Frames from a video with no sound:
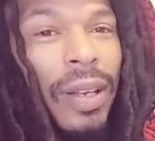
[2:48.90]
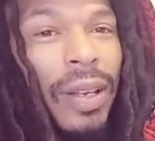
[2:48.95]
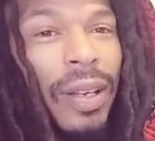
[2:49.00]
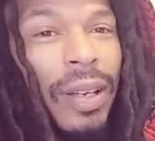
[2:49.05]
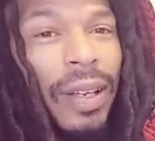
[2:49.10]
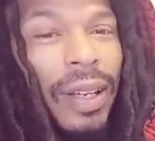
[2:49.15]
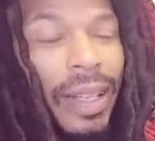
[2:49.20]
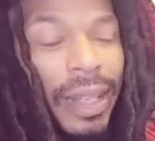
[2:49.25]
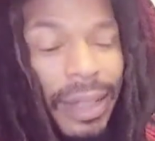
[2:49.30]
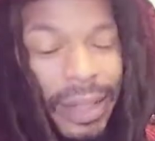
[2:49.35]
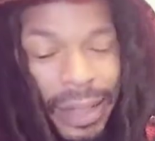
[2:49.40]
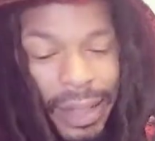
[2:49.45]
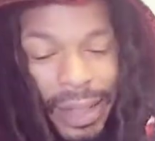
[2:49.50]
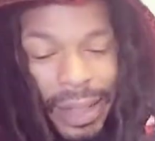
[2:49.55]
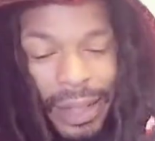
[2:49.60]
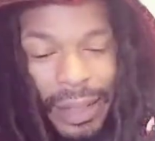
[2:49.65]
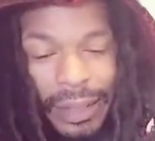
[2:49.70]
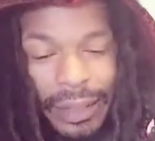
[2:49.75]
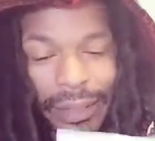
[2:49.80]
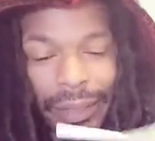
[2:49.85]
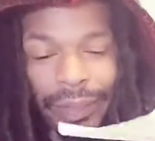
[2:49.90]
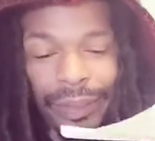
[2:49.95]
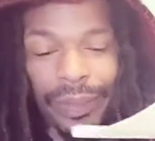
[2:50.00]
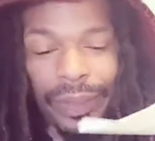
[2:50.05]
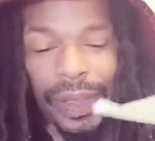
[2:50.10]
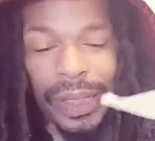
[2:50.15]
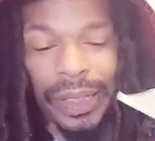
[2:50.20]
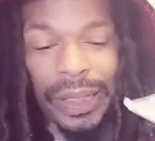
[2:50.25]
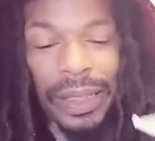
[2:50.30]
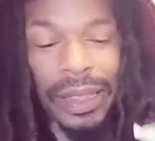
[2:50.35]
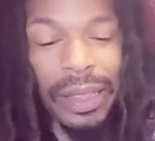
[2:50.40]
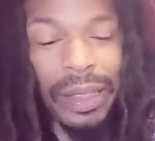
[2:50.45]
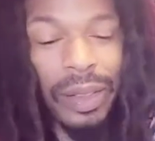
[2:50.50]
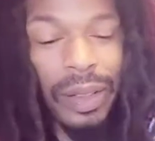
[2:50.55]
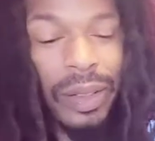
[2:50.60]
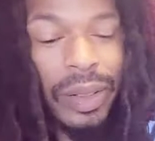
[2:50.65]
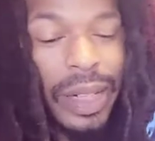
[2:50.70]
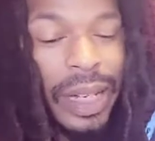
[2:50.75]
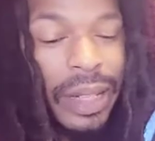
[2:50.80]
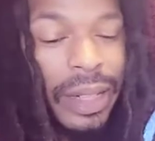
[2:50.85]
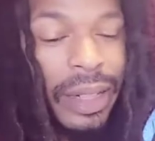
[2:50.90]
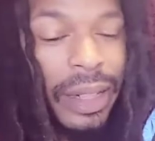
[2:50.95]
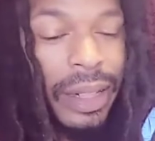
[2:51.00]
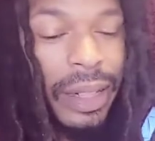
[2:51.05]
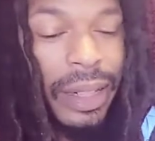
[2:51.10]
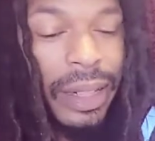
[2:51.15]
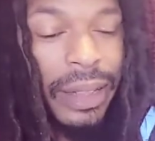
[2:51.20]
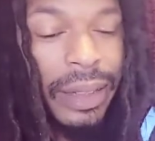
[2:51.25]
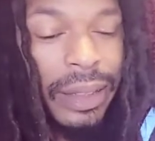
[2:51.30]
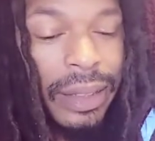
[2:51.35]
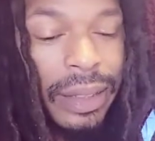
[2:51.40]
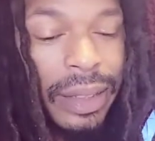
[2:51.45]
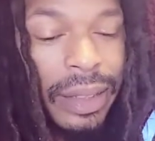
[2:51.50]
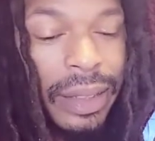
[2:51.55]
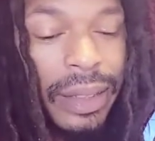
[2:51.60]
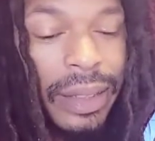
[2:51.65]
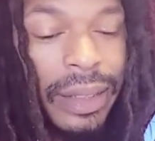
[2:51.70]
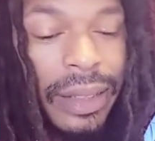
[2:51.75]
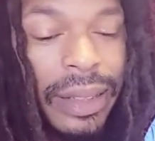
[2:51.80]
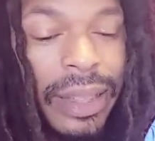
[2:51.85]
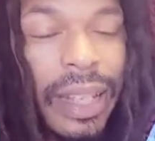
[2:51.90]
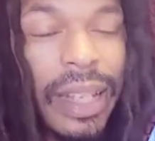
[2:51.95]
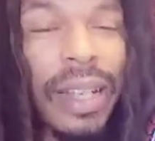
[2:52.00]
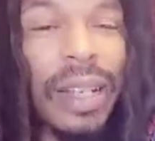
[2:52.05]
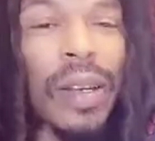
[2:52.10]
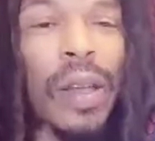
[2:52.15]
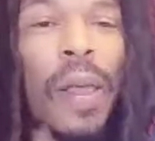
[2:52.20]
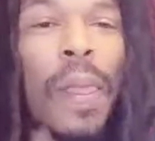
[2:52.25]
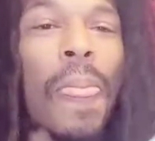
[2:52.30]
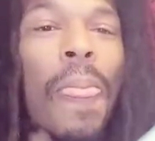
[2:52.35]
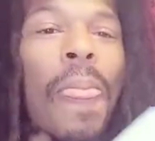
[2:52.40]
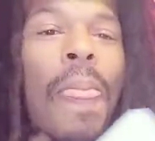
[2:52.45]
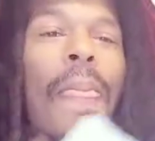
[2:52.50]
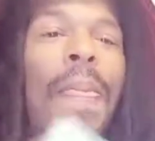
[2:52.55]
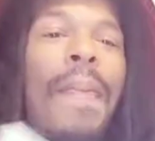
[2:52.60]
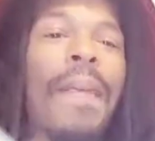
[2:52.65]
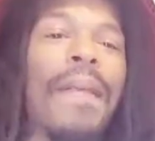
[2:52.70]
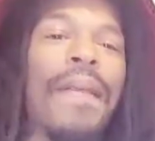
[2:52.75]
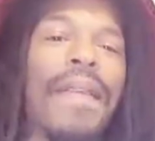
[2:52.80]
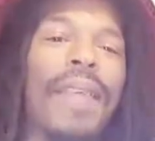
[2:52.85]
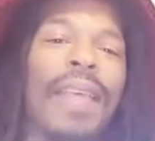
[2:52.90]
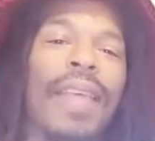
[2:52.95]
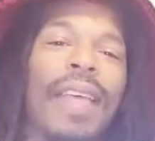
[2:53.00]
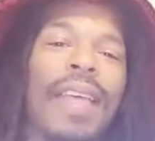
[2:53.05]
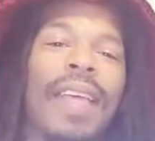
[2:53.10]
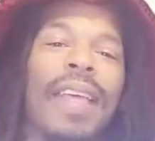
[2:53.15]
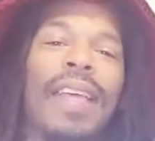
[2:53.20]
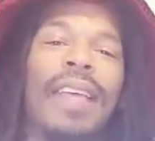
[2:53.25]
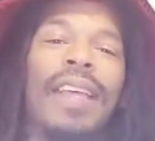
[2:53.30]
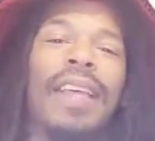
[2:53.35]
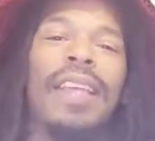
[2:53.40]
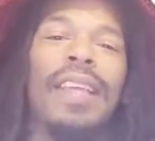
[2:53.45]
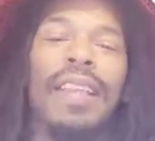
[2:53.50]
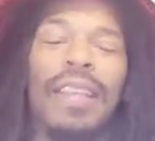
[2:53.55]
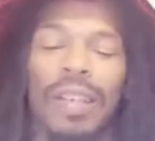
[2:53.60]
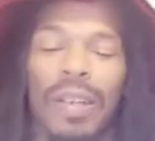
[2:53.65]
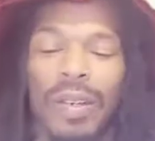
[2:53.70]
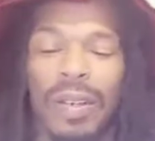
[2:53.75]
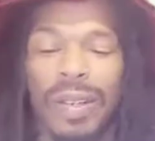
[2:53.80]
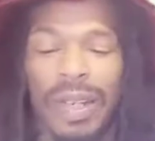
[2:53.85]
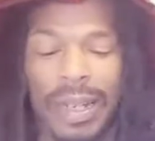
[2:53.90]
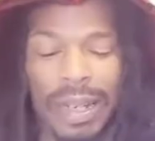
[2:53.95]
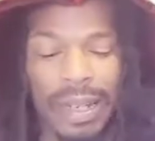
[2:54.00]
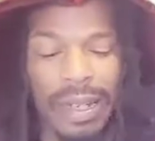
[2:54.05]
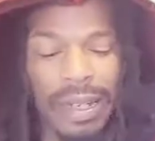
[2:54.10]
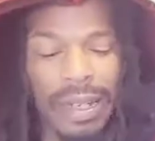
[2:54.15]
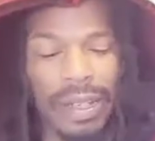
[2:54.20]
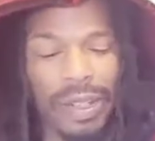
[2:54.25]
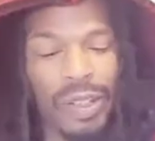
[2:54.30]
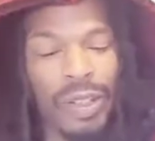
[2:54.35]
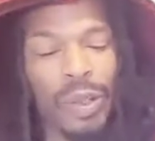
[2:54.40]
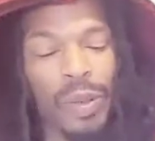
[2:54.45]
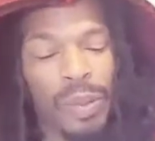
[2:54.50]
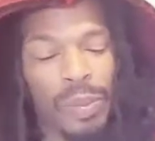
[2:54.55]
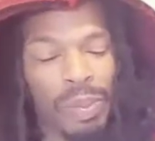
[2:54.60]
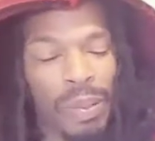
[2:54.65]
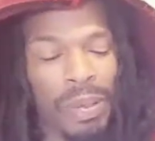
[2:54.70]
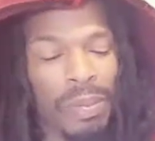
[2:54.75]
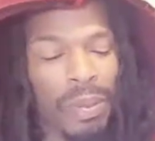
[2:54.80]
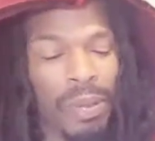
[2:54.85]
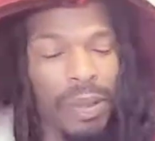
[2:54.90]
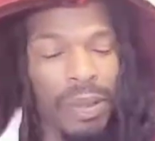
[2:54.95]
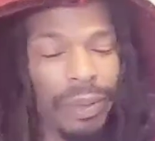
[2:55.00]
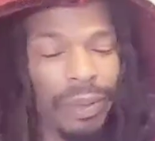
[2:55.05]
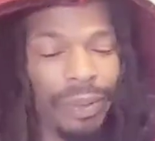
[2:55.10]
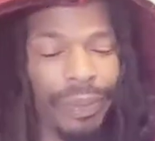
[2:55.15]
Look at that. Let's get it on out of there. Let's sit this down. Get it on out of there. Show the people.